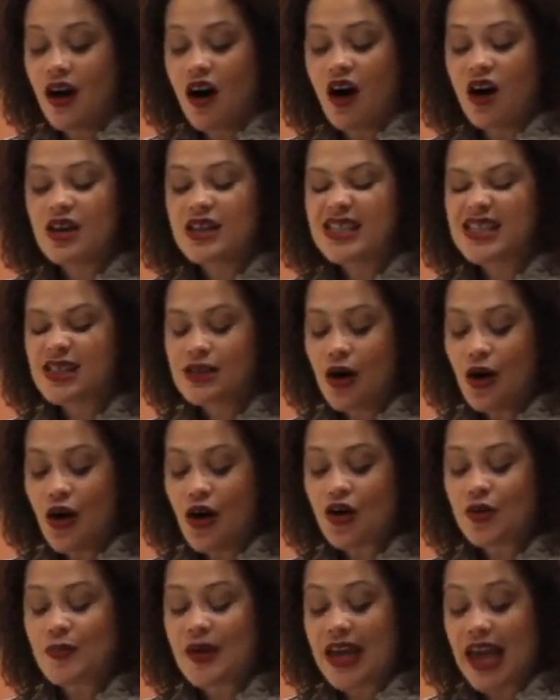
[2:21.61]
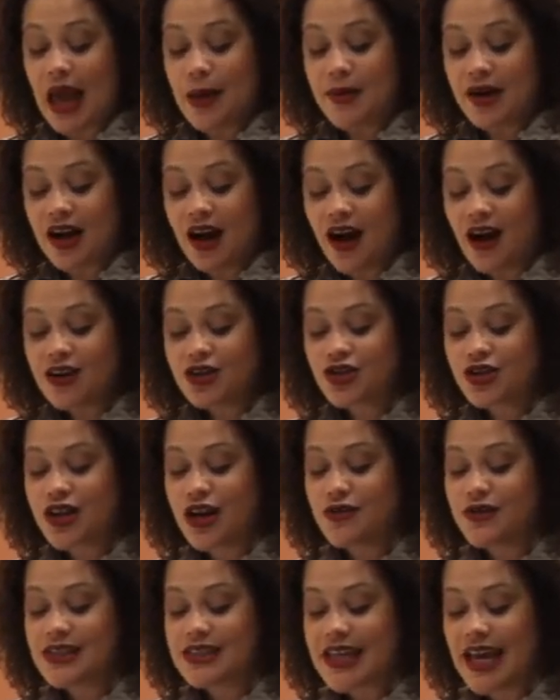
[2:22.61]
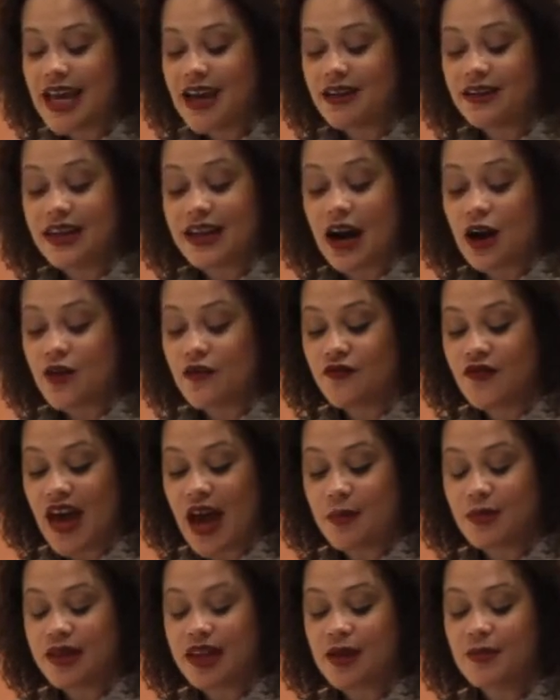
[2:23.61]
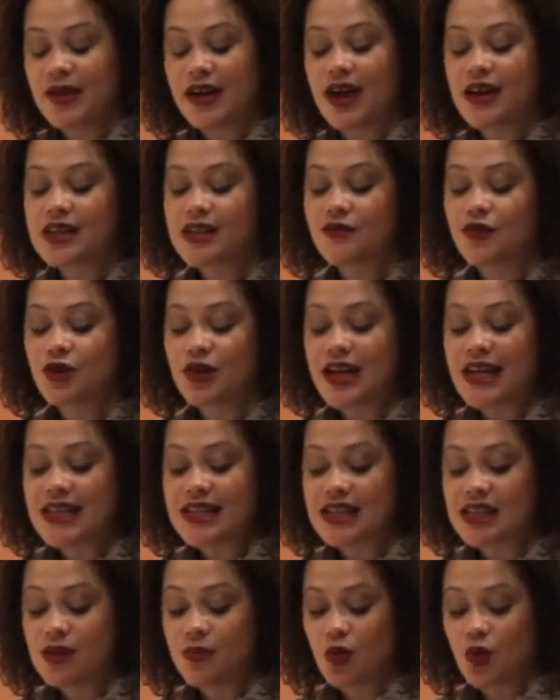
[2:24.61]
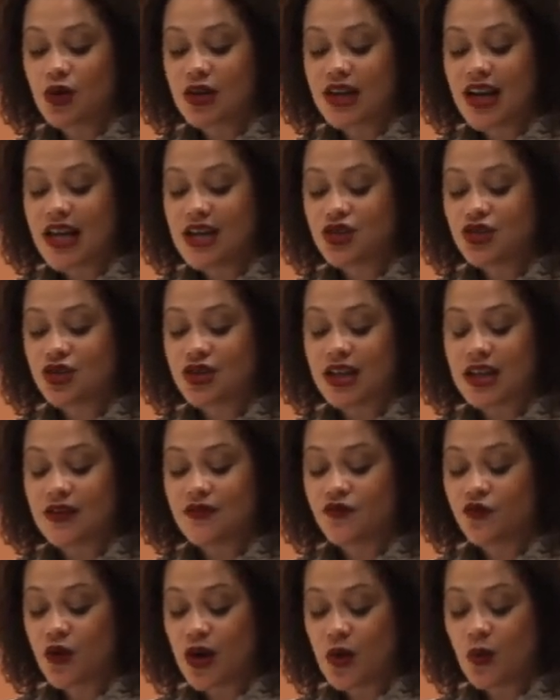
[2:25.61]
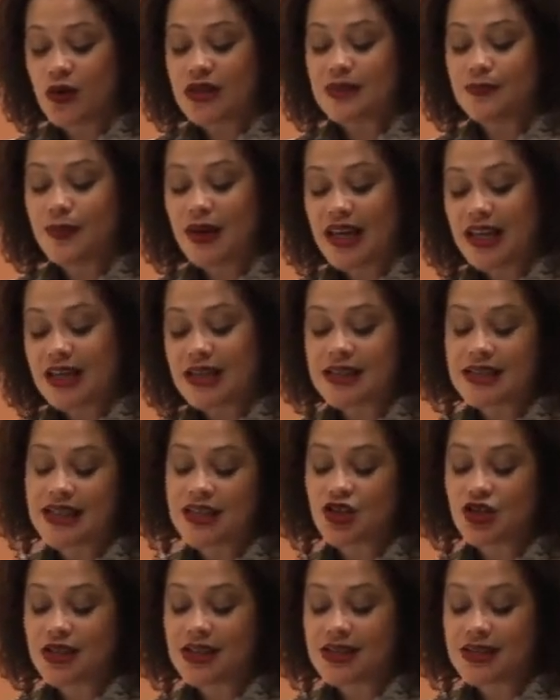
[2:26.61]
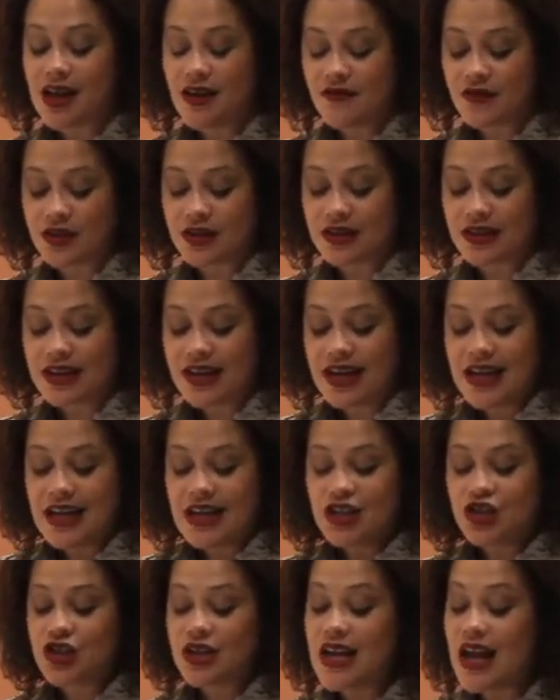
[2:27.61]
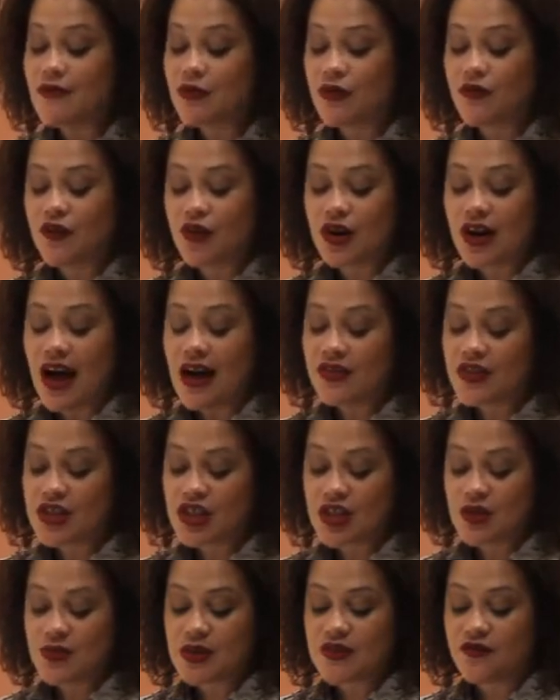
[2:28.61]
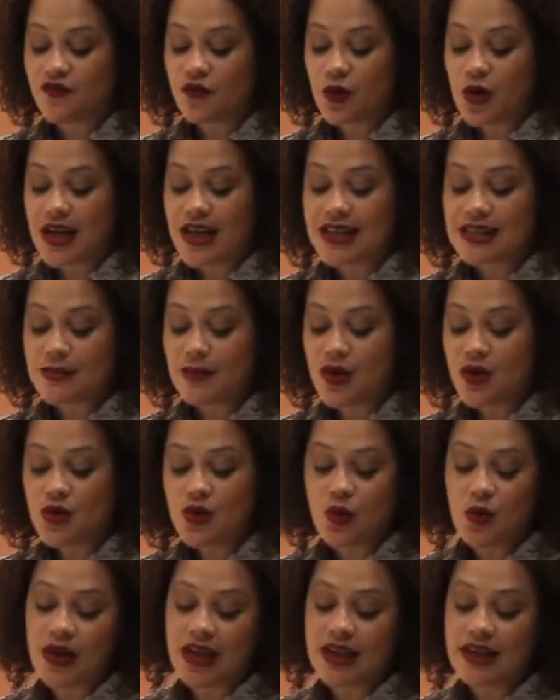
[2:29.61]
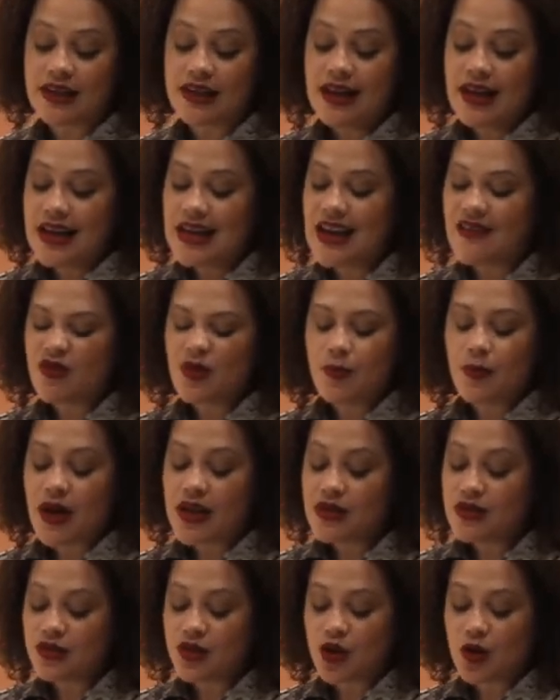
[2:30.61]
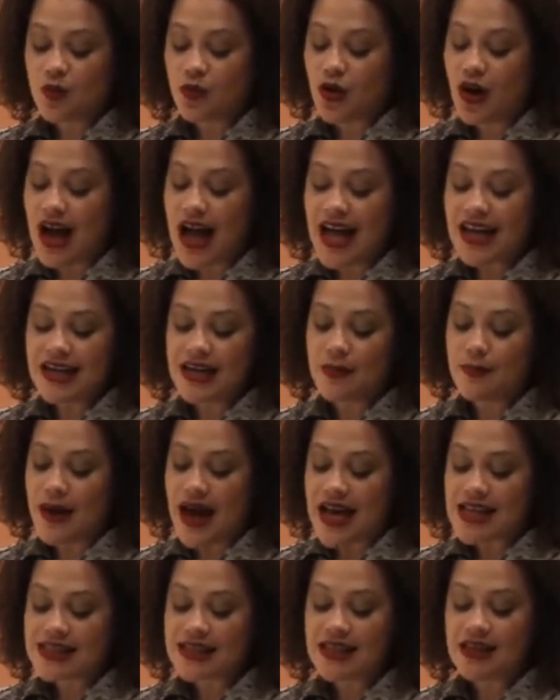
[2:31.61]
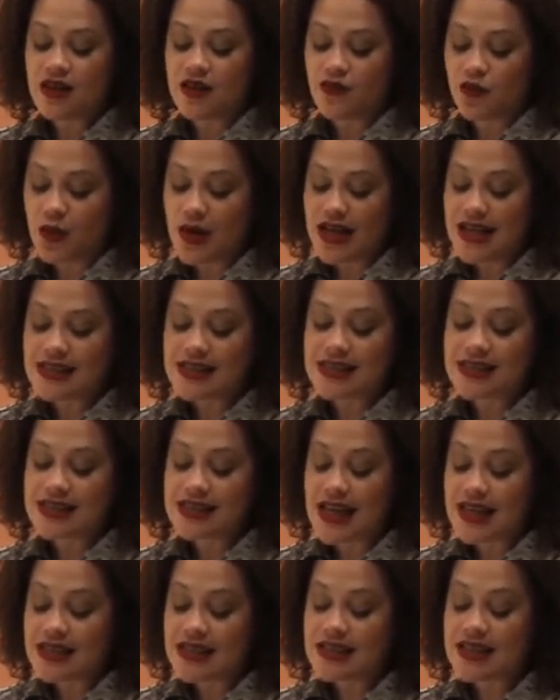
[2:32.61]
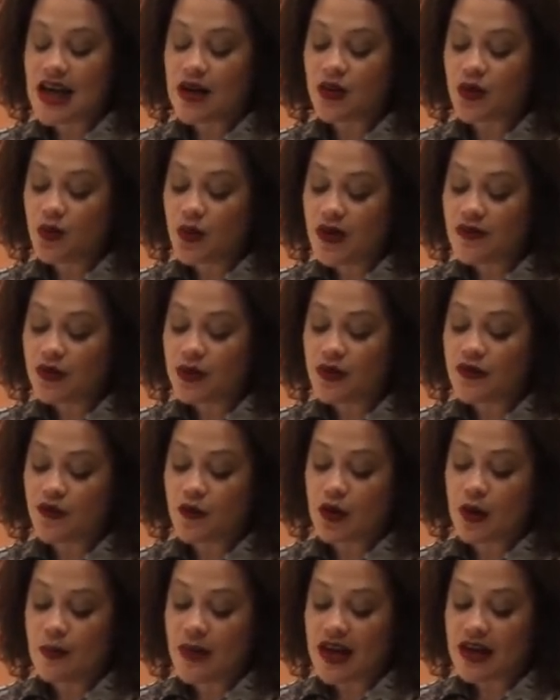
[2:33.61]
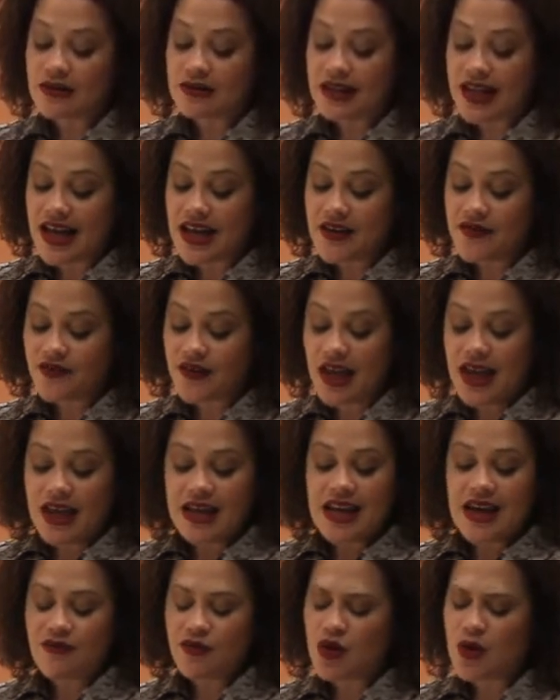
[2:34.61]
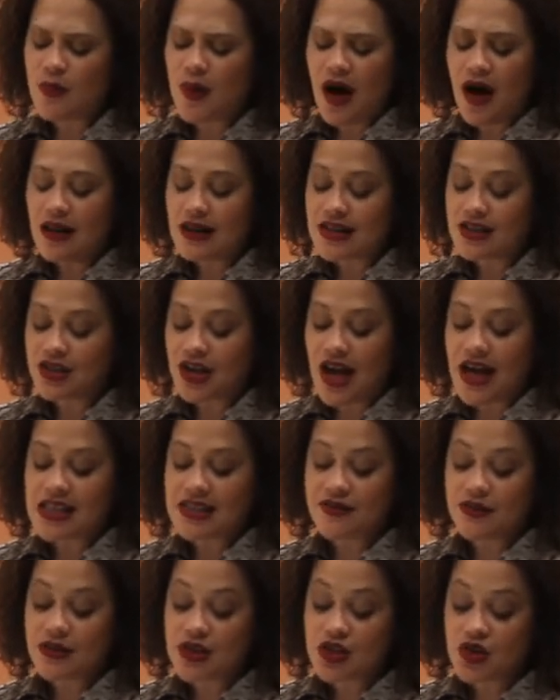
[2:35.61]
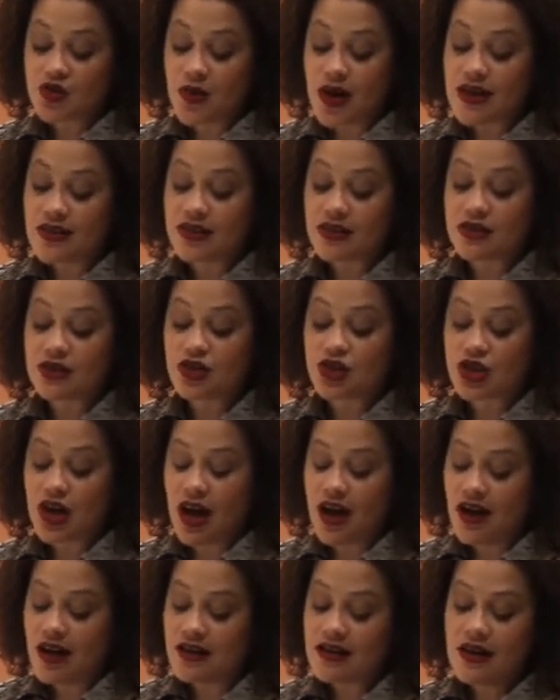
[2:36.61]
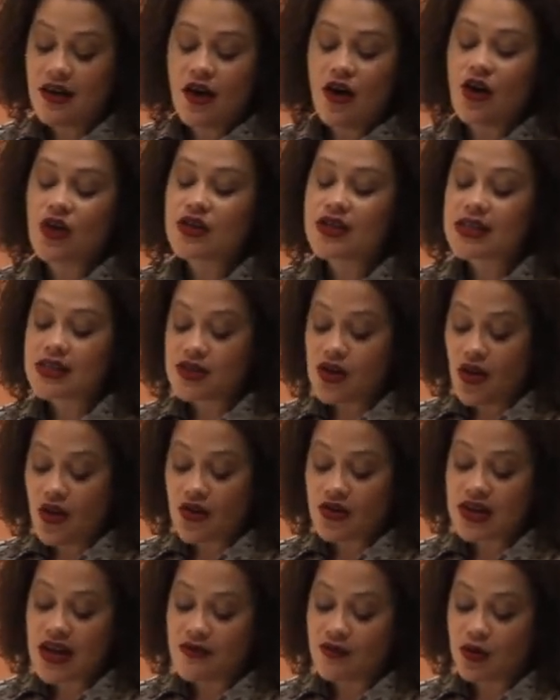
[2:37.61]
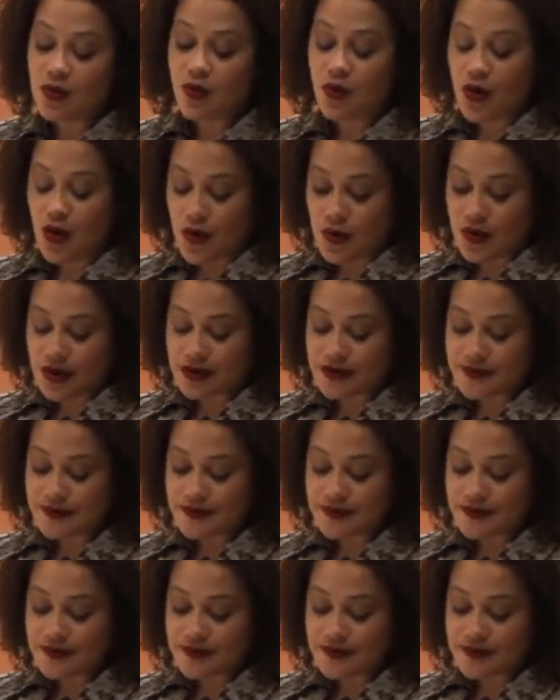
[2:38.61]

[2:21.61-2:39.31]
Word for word: Aunt Song became a cautionary tale in our family because of her insubordination and the frequent beatings that she suffered. She never forgot that she was free as milkweed, never bundled her pride in a basket of reeds and sent it down the river for a better life, never apologized for the strength in her jaw. Aunt Song never broke.